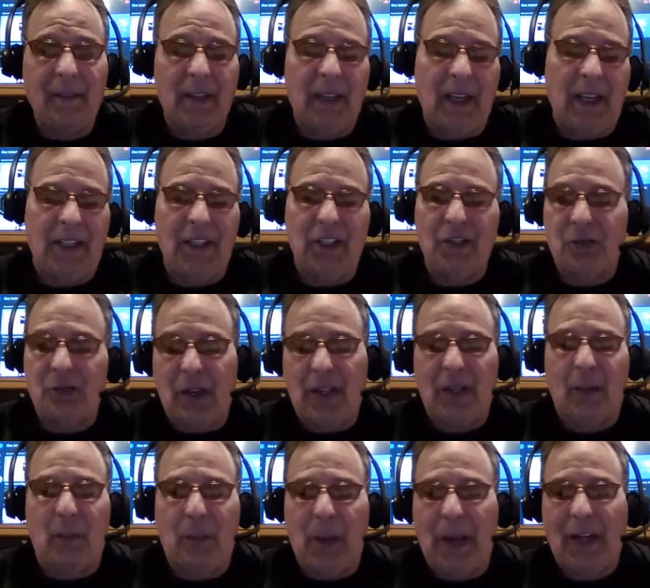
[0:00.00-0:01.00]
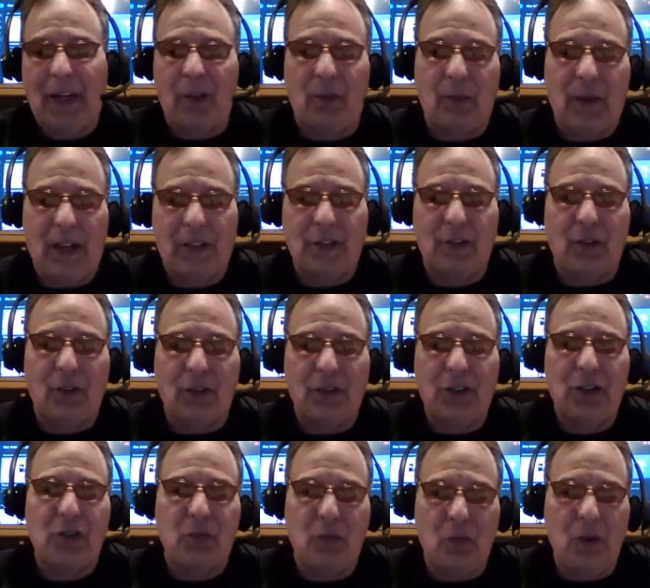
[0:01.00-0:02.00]
and he's trying to peck around at all
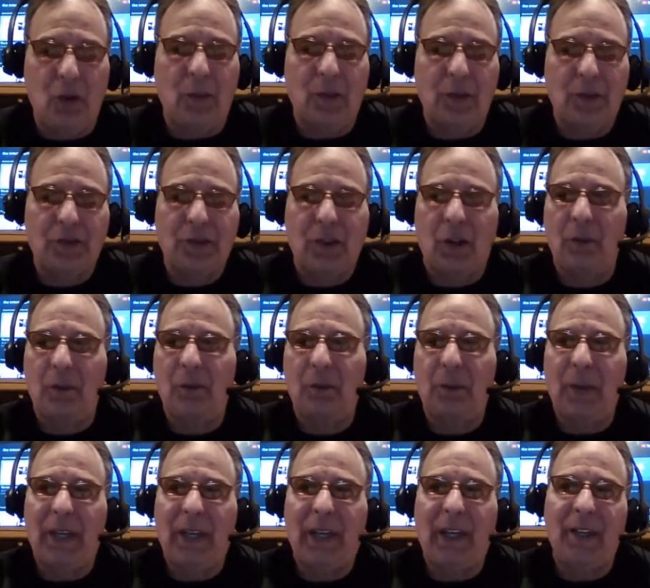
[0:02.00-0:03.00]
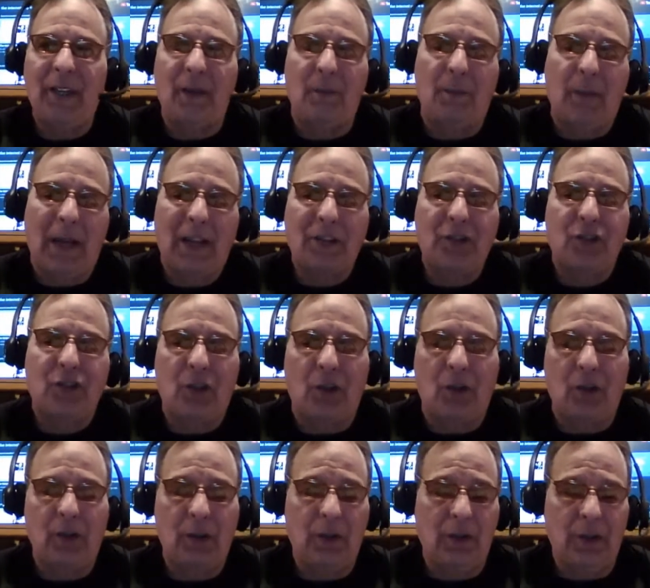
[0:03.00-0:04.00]
these women. So being the
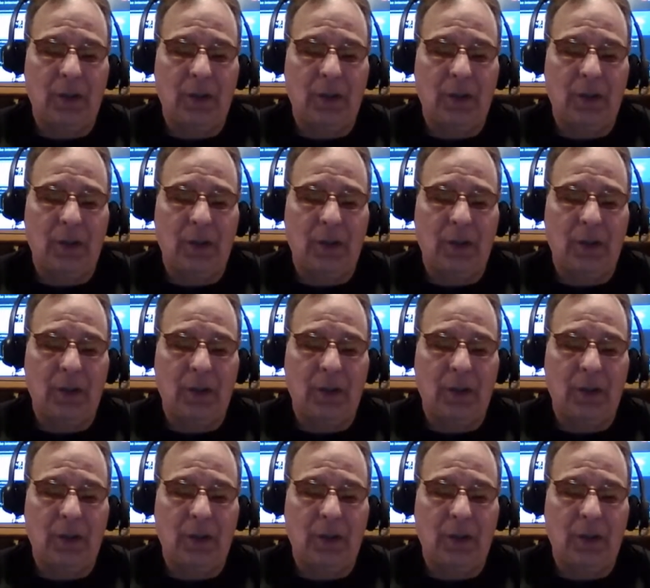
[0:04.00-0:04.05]
macho,